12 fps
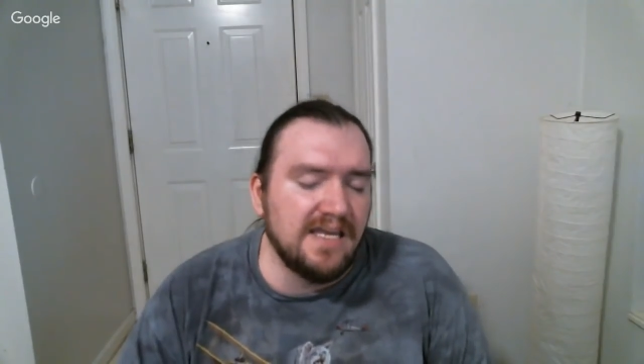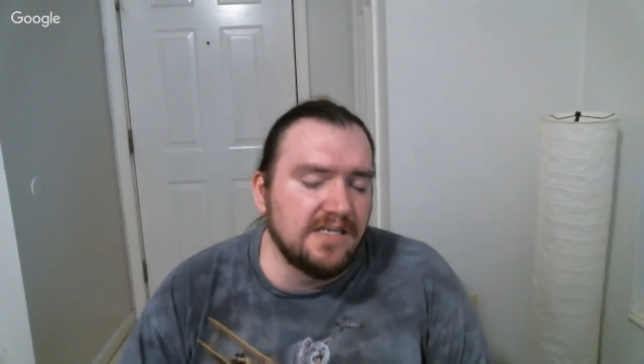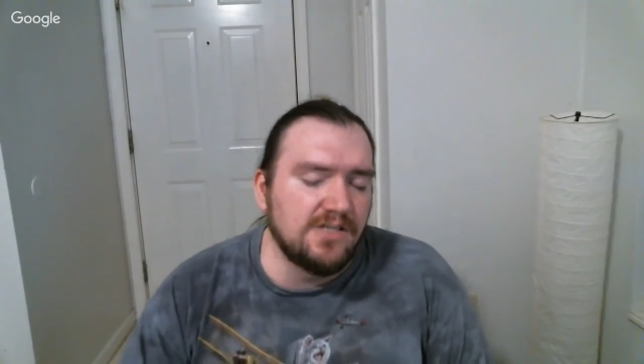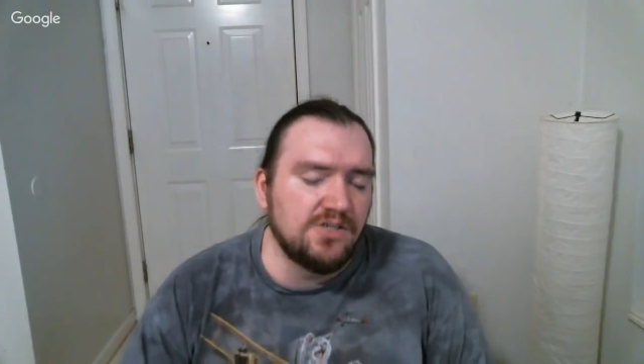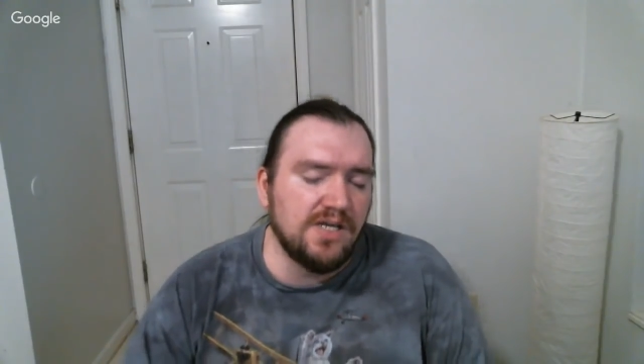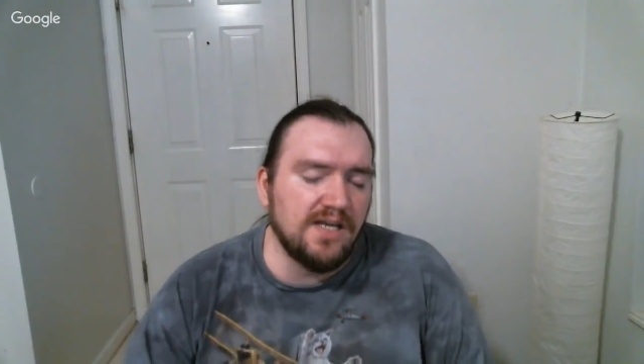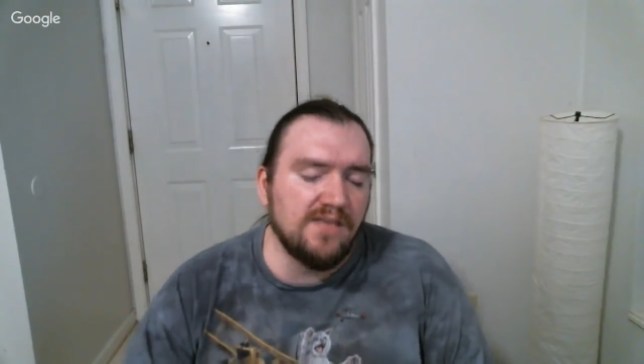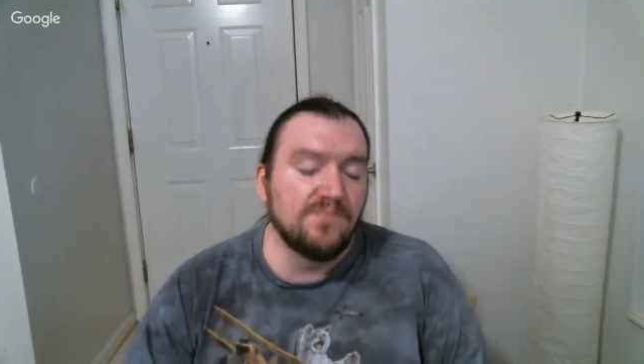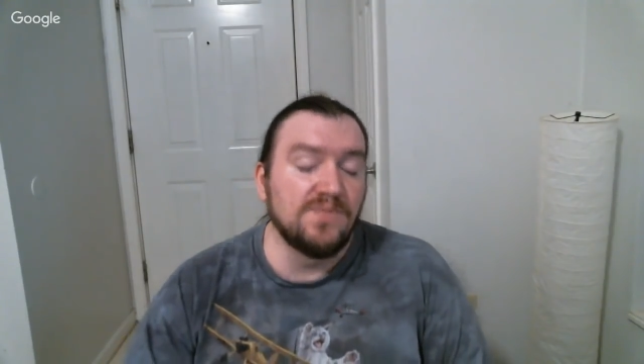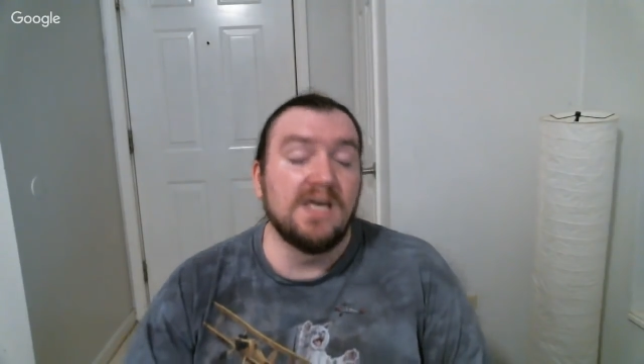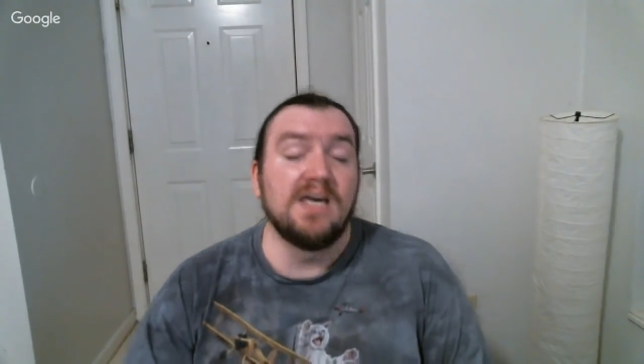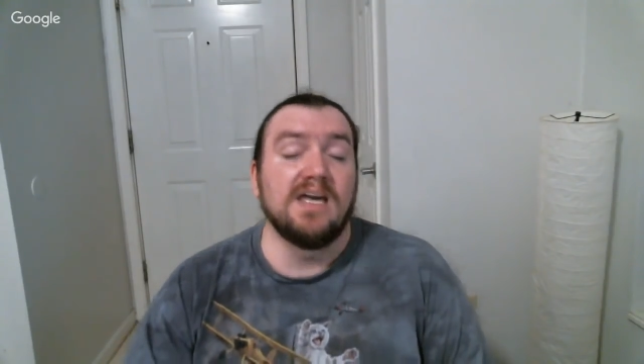energy
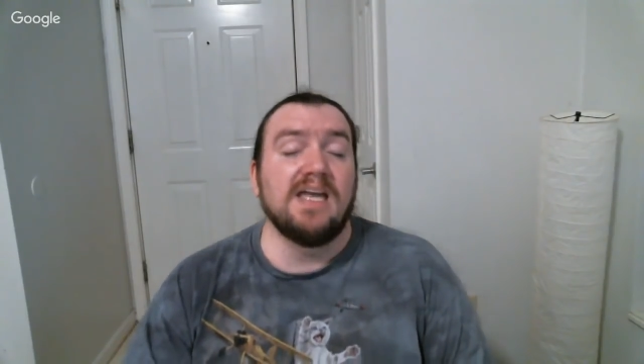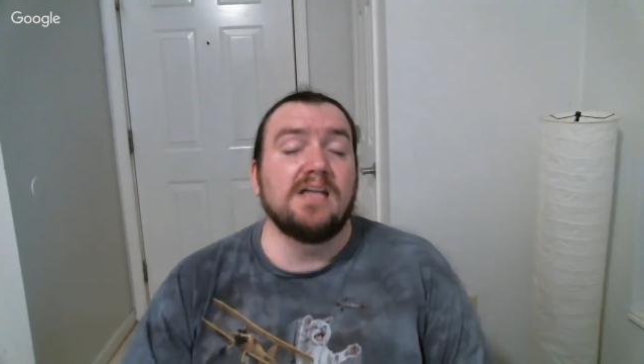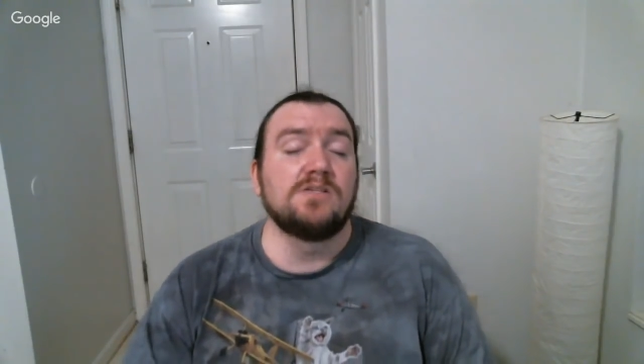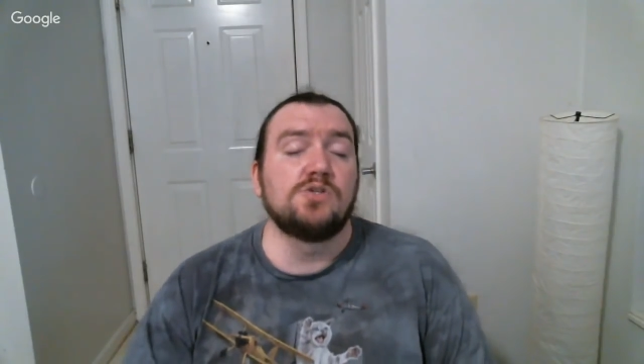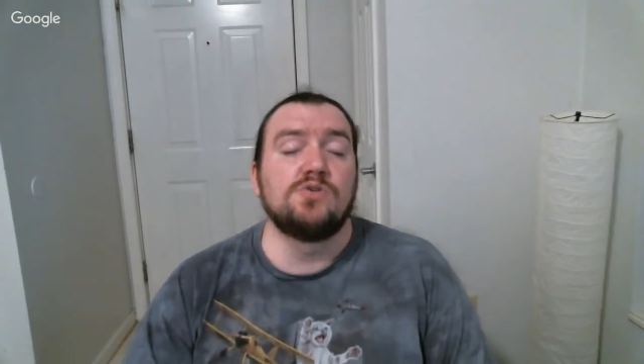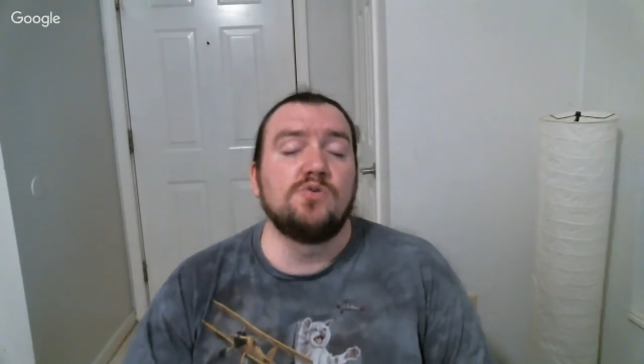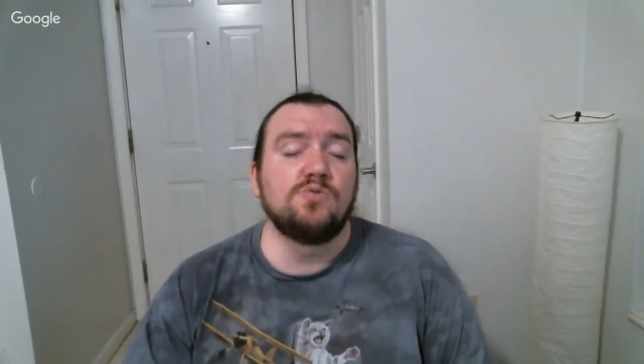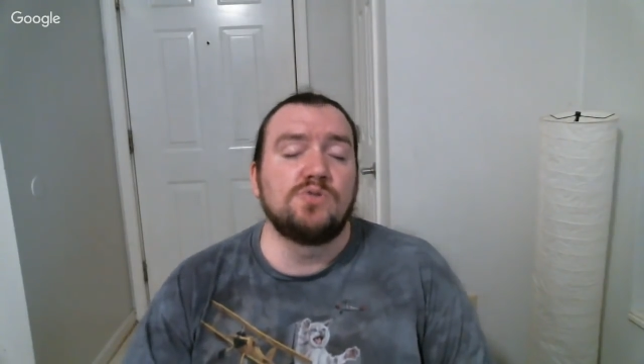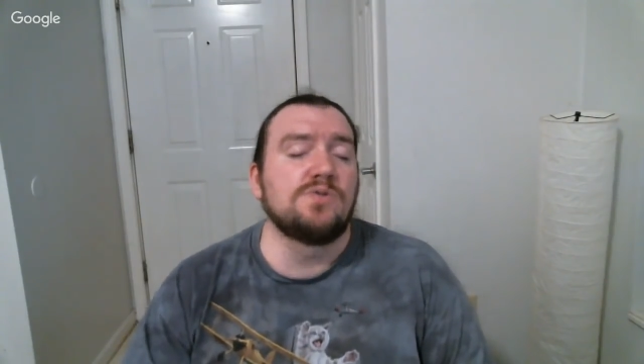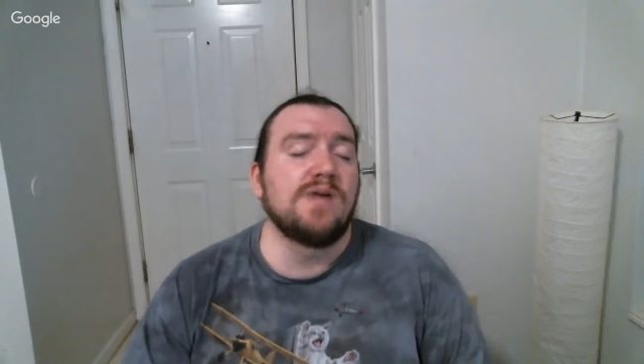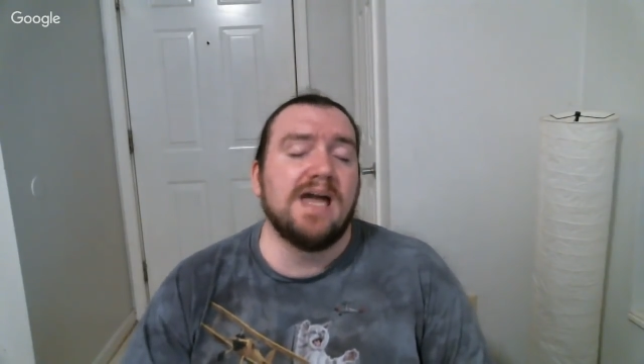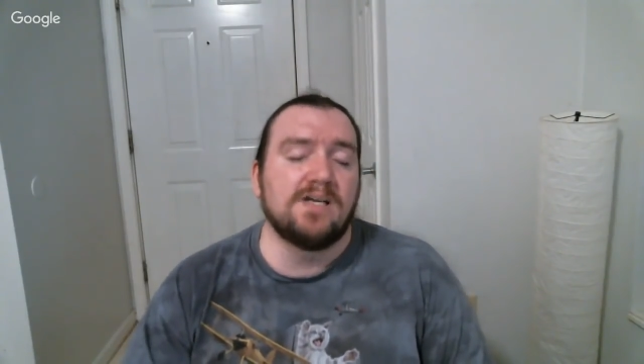into new
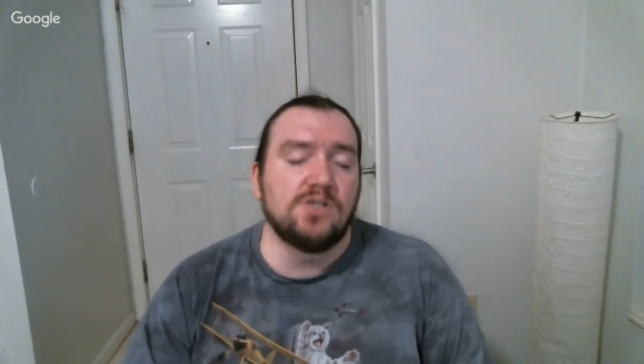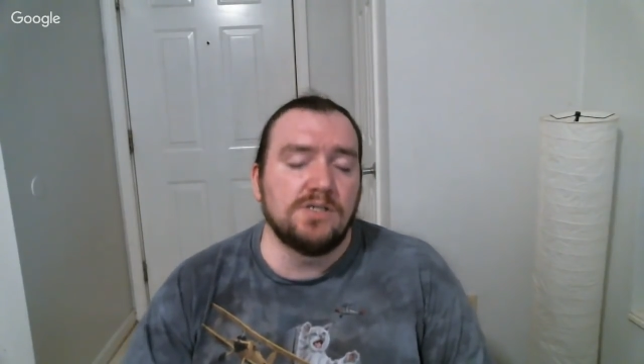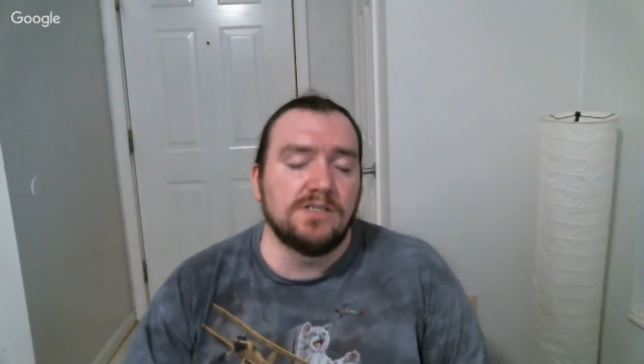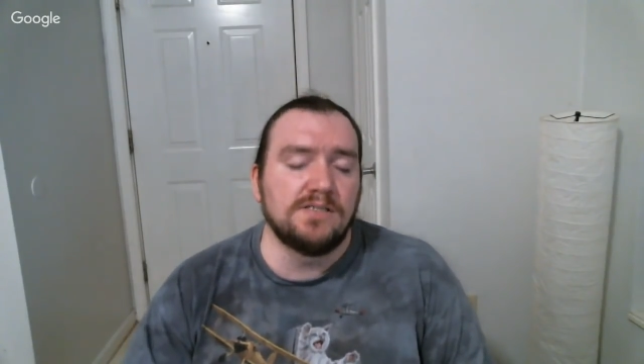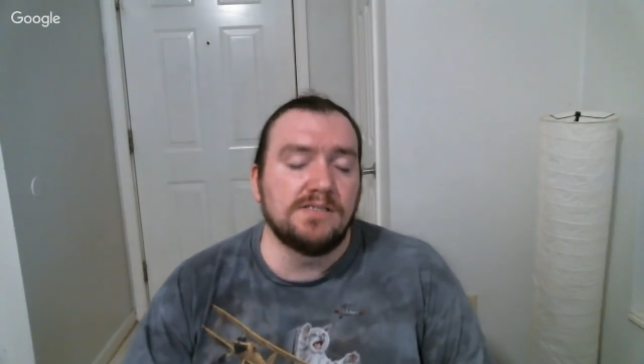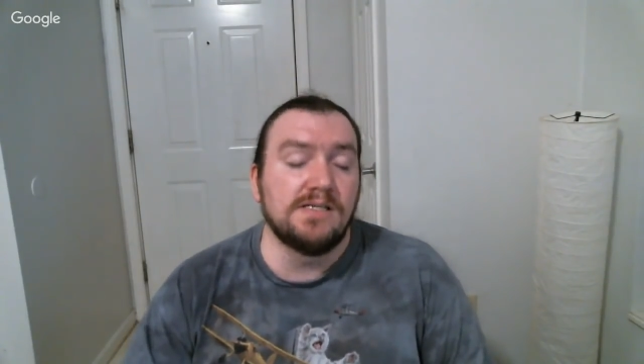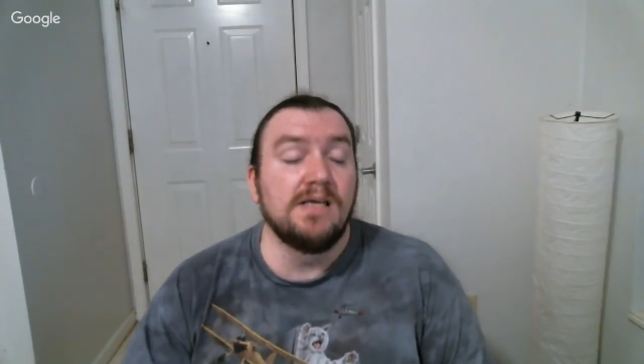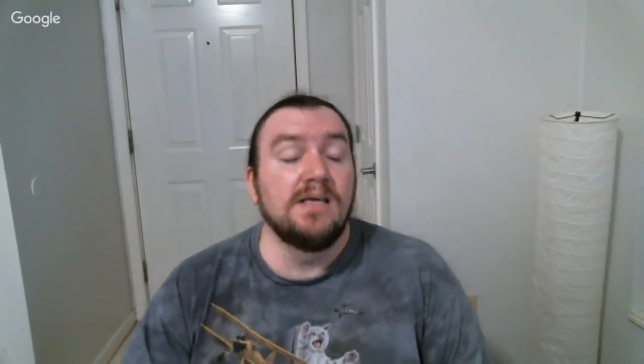directions.